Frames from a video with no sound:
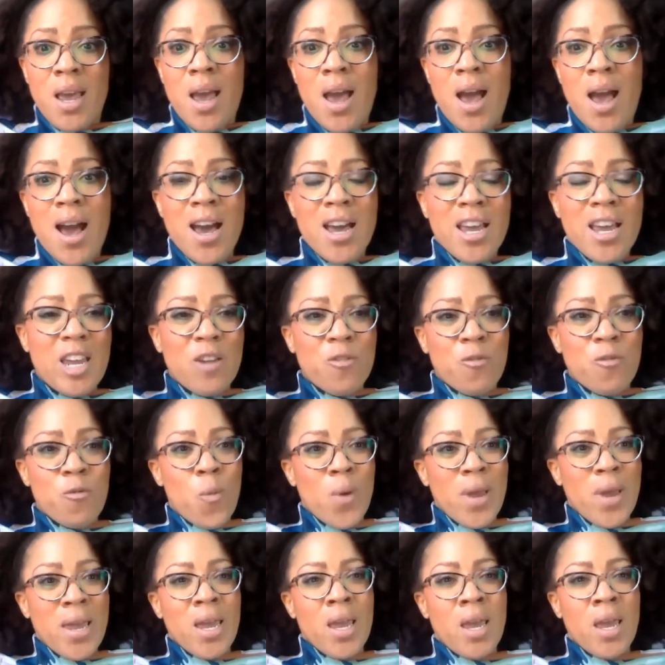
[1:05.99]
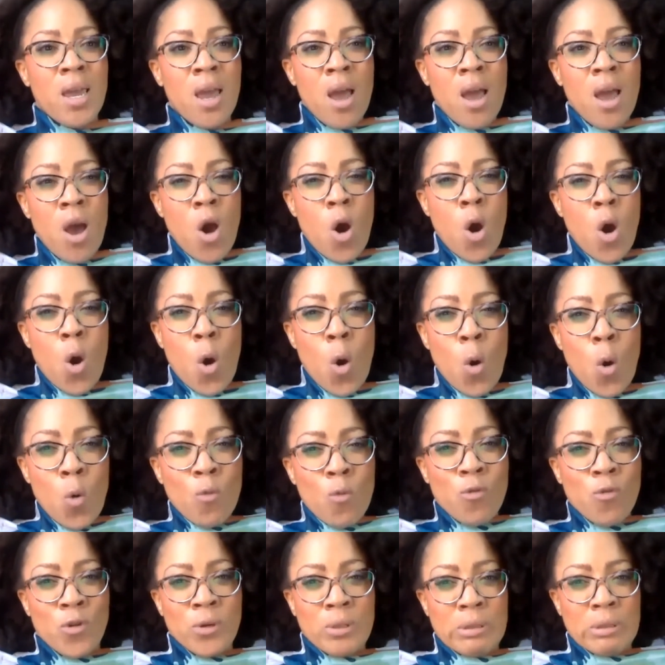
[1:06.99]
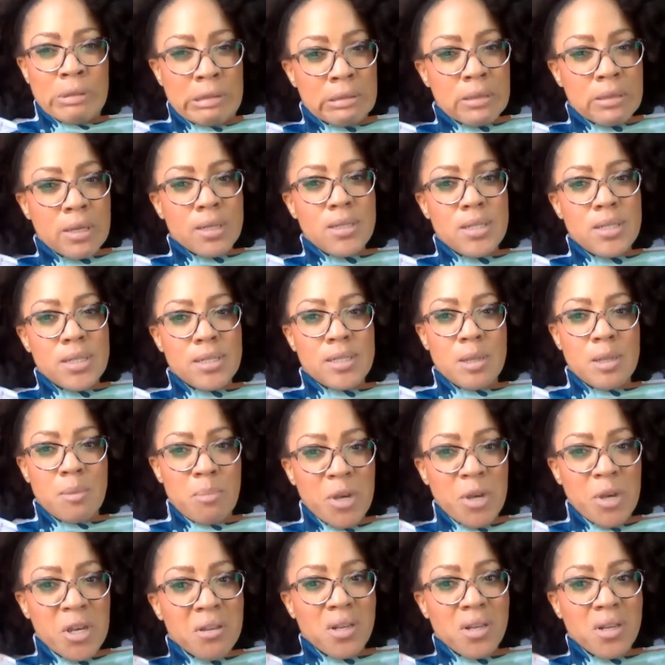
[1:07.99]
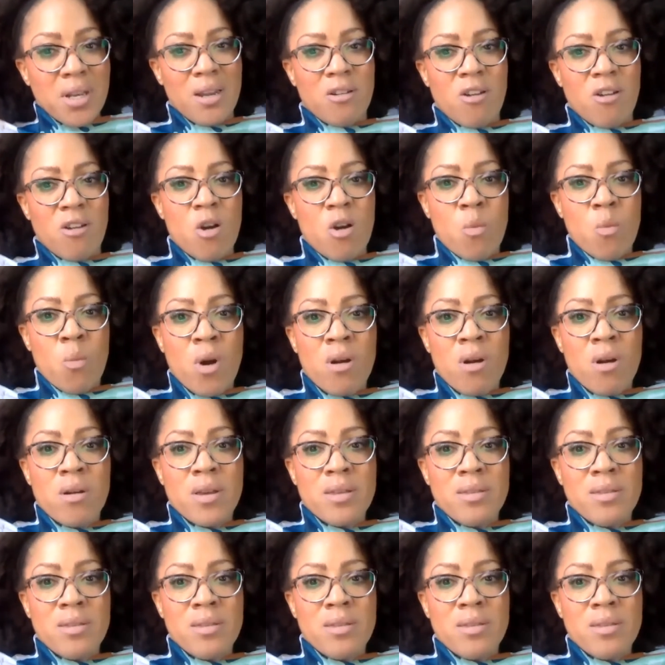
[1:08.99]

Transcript: If we overlook disability in our work,